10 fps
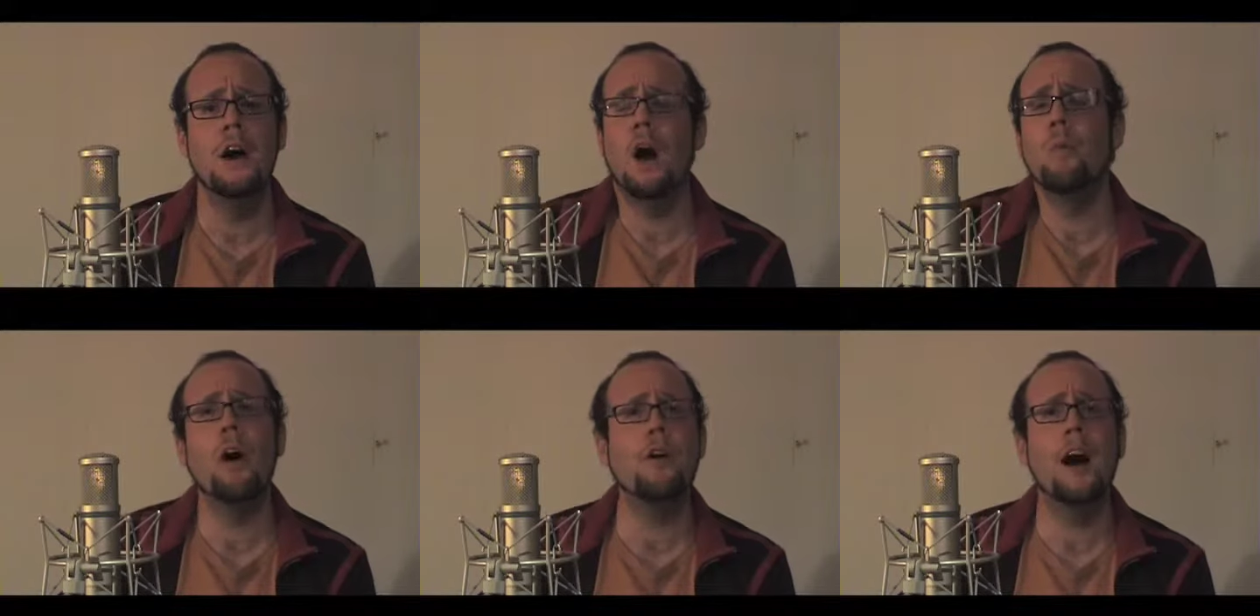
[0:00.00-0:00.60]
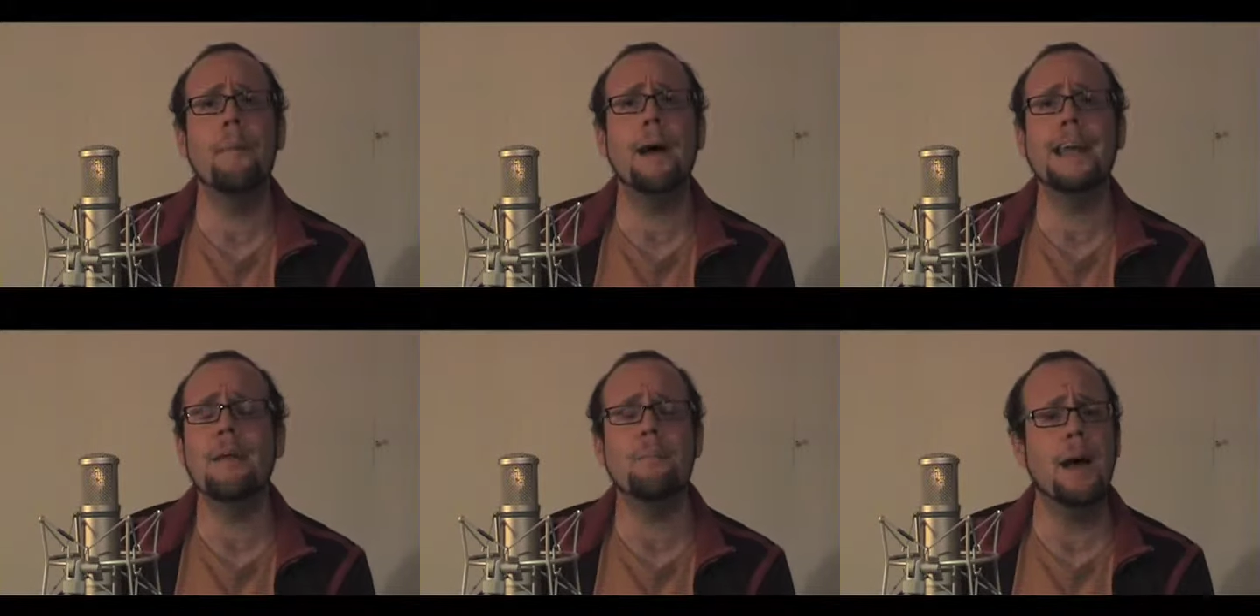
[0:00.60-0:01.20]
I woke up
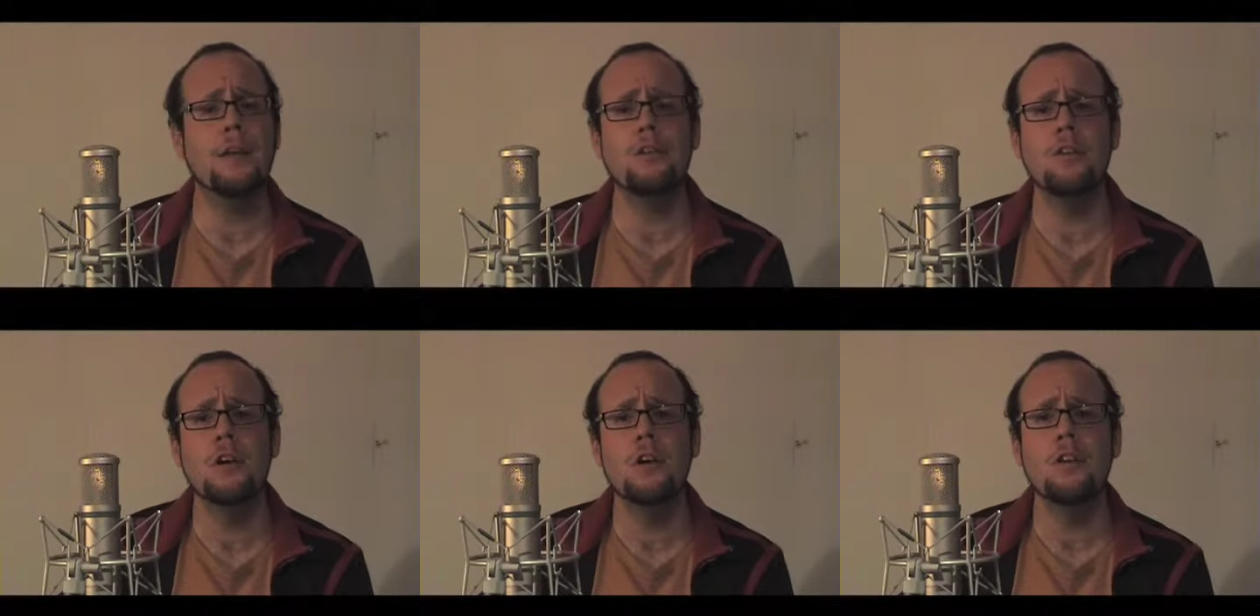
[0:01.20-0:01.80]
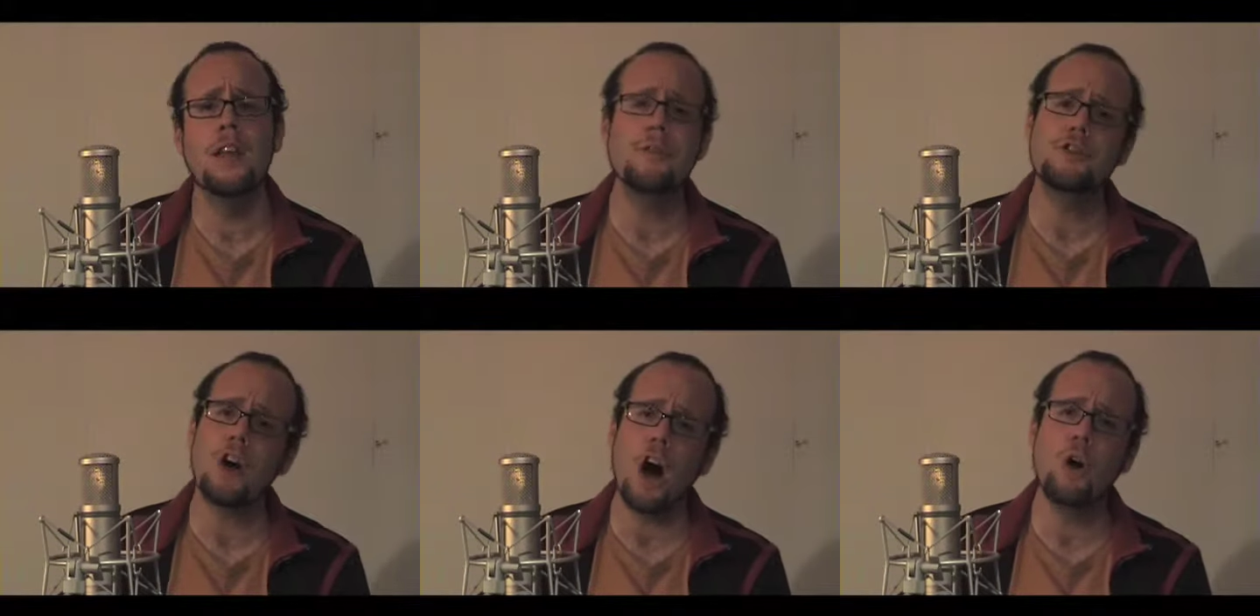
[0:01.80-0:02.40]
back in bed and never
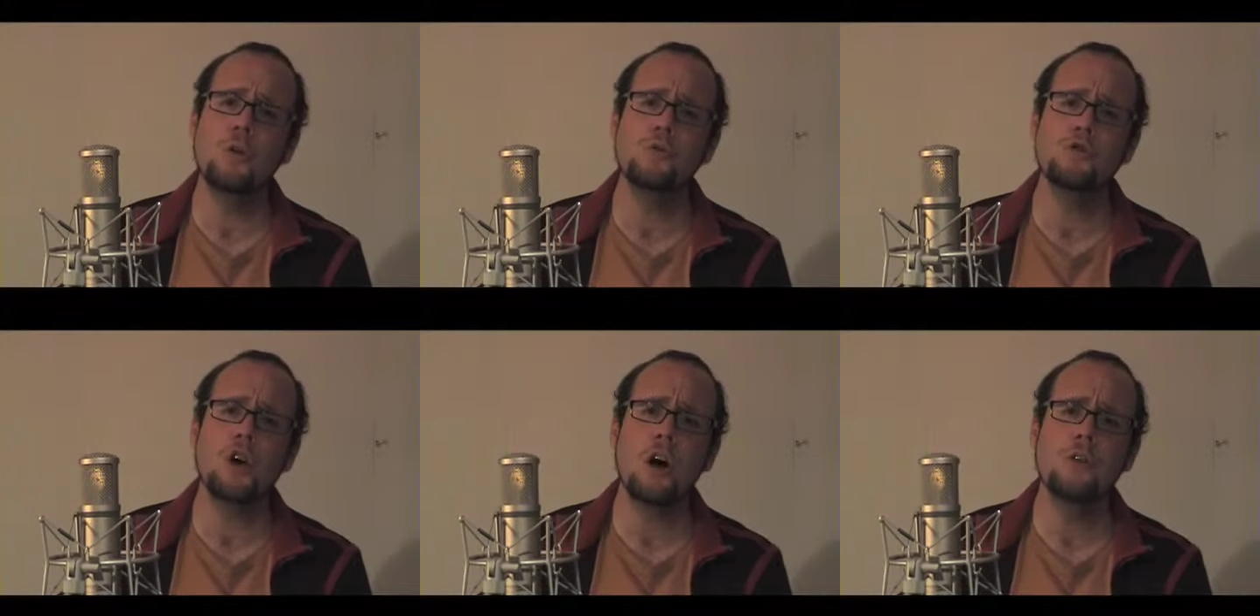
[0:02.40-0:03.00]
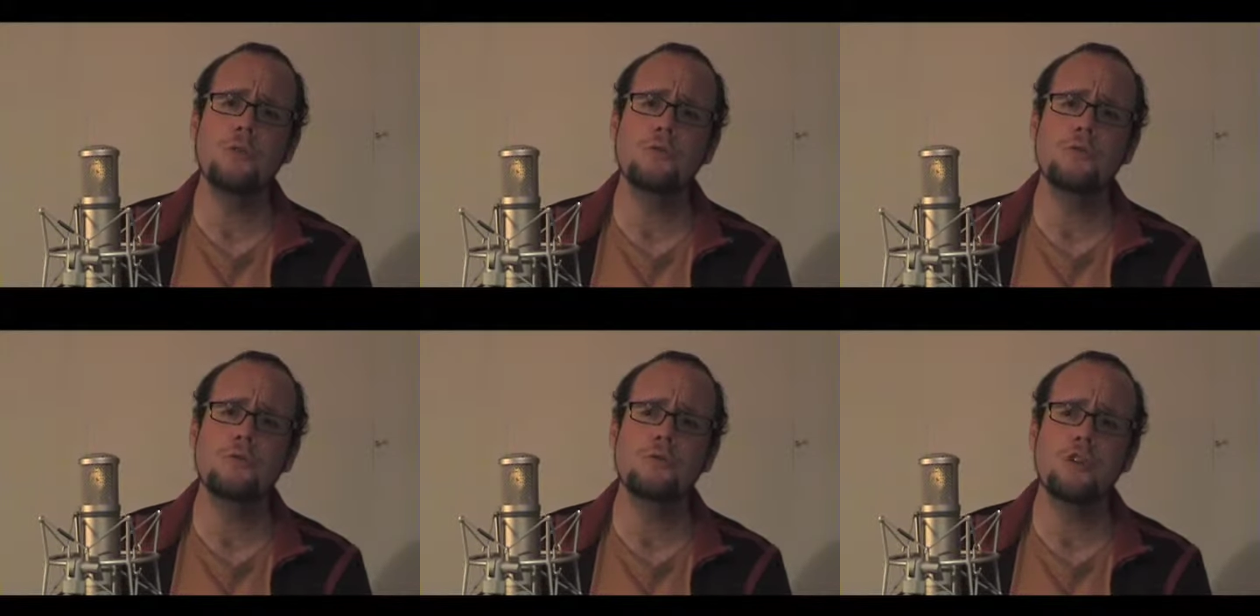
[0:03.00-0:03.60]
told, so
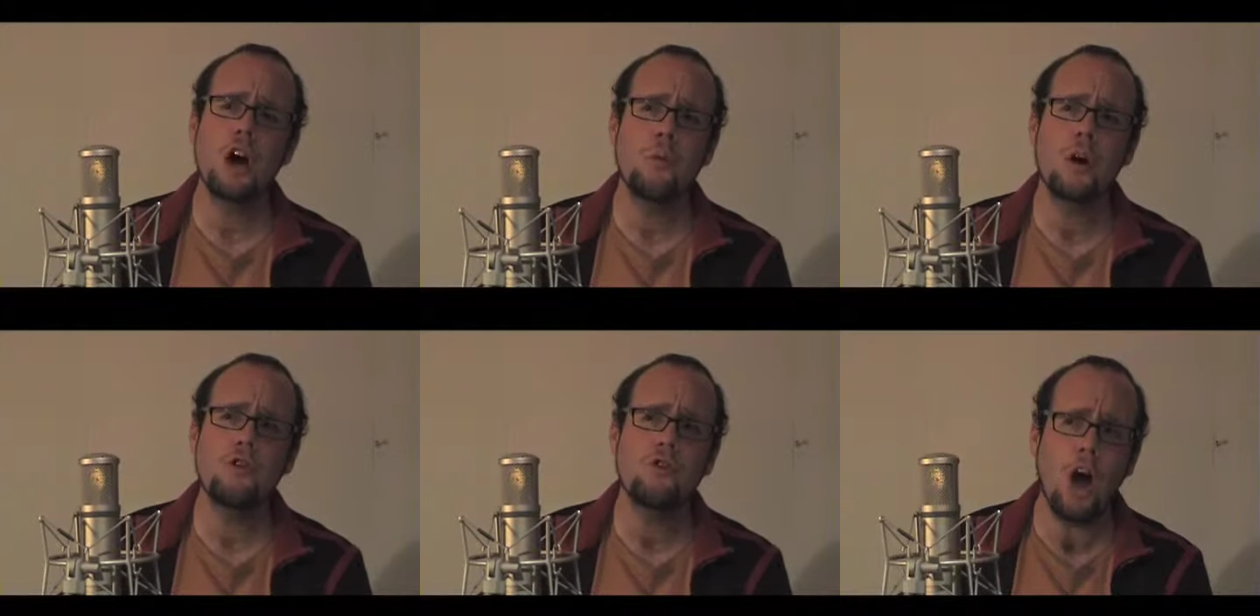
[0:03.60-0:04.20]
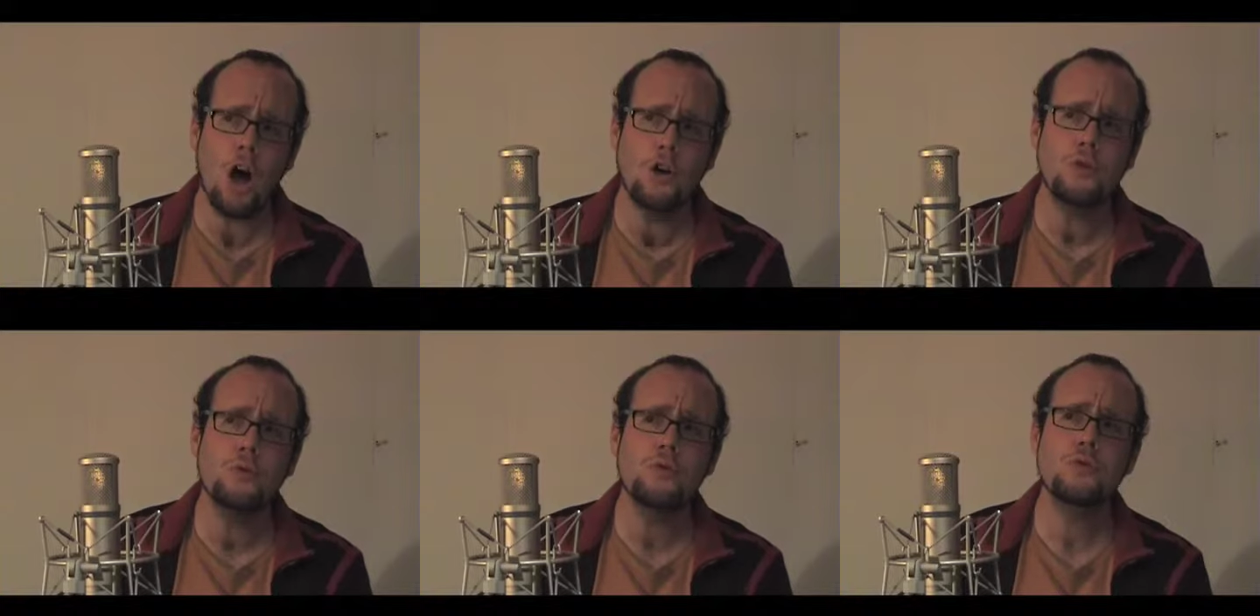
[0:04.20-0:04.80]
no one
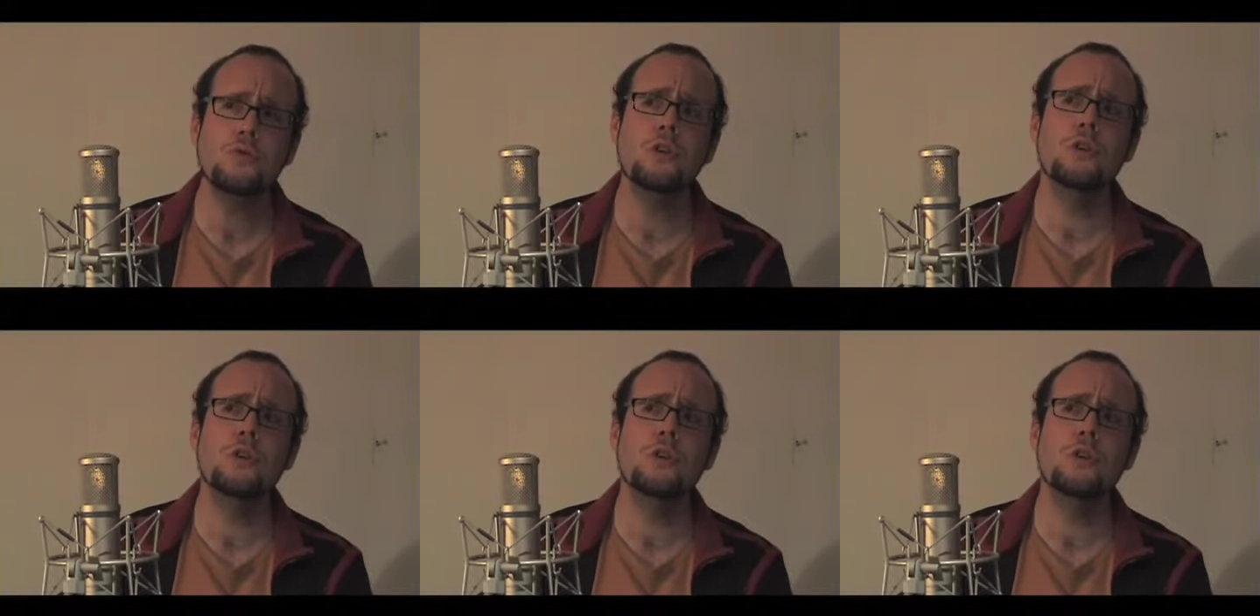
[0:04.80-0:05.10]
knows.